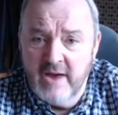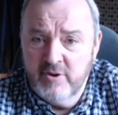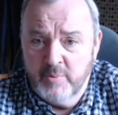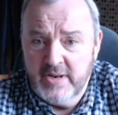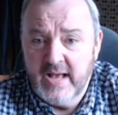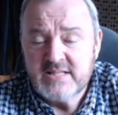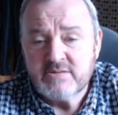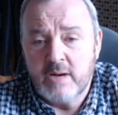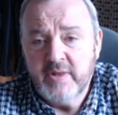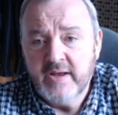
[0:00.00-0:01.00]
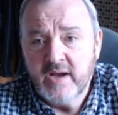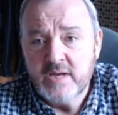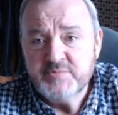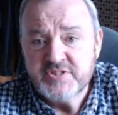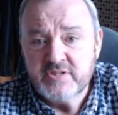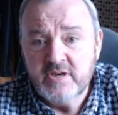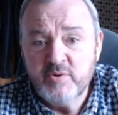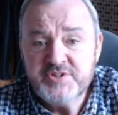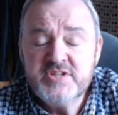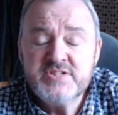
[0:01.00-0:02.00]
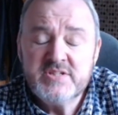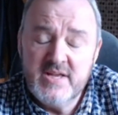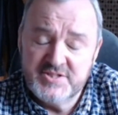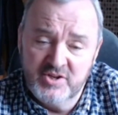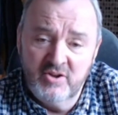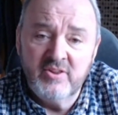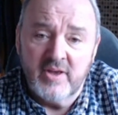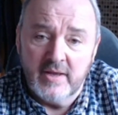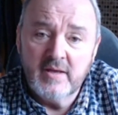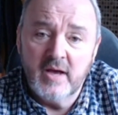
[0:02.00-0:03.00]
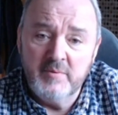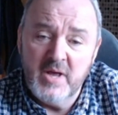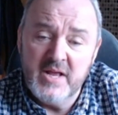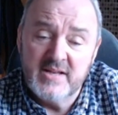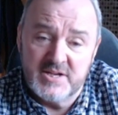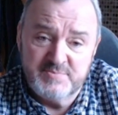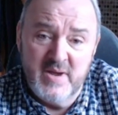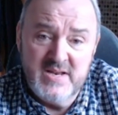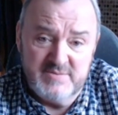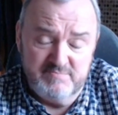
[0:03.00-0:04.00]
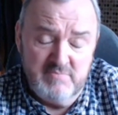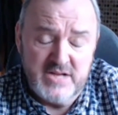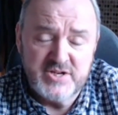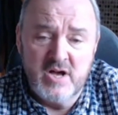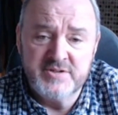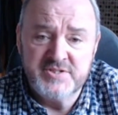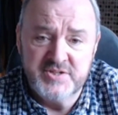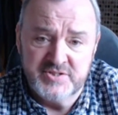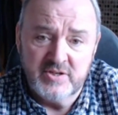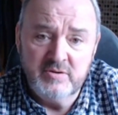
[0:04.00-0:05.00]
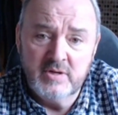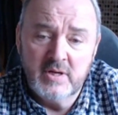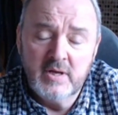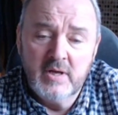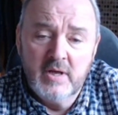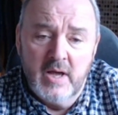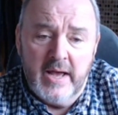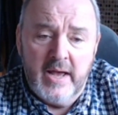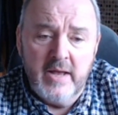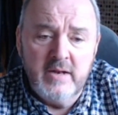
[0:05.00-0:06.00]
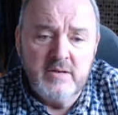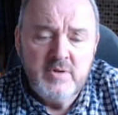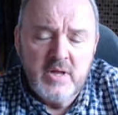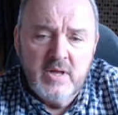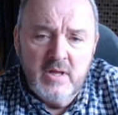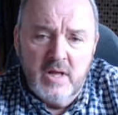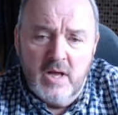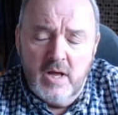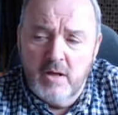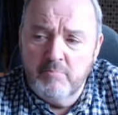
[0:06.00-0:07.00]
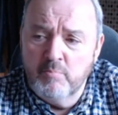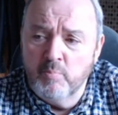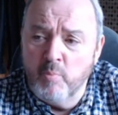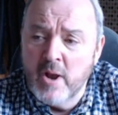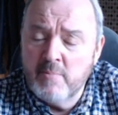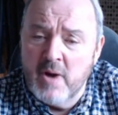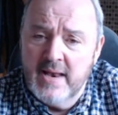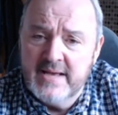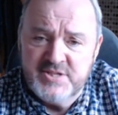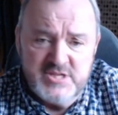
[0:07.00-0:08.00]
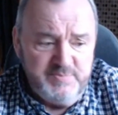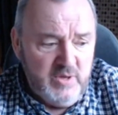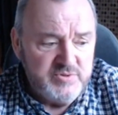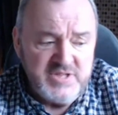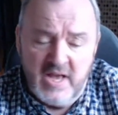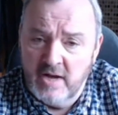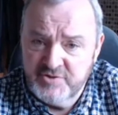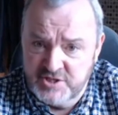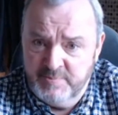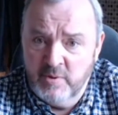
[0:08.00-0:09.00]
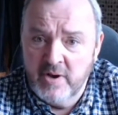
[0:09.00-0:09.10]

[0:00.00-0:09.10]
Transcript: Everybody had to up their game to do it, which is it's a good thing. It does mean it's much harder to do, and one of my latest builds, I just